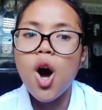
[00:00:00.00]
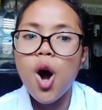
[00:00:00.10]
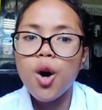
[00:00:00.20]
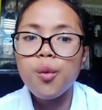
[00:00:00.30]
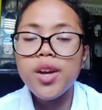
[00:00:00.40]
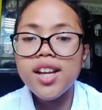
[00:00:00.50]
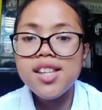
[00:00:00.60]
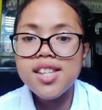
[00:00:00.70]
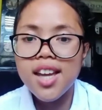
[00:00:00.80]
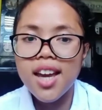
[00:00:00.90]
Or we
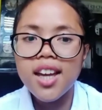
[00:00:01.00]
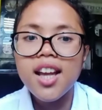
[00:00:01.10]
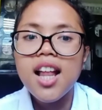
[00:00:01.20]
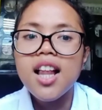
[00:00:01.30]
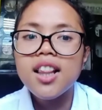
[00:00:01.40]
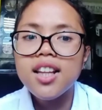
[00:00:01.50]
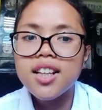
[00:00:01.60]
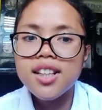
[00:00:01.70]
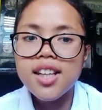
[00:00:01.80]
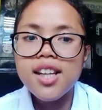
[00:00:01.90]
can say
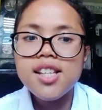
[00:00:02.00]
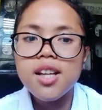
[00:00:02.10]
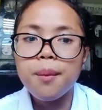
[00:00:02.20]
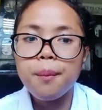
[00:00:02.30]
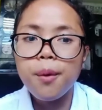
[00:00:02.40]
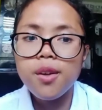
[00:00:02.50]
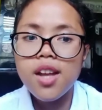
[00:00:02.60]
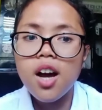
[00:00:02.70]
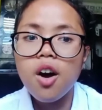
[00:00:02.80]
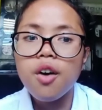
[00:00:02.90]
learning is a
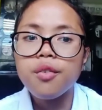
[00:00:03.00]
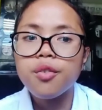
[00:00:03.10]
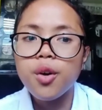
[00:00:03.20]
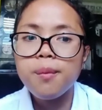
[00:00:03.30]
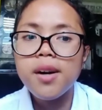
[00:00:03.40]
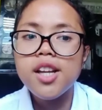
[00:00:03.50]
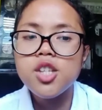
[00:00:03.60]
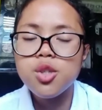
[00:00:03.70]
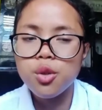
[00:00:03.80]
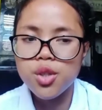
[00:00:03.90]
product of formal
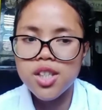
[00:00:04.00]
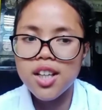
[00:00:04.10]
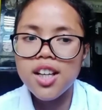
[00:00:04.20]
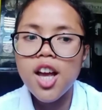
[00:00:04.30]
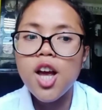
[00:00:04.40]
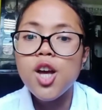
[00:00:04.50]
instruction,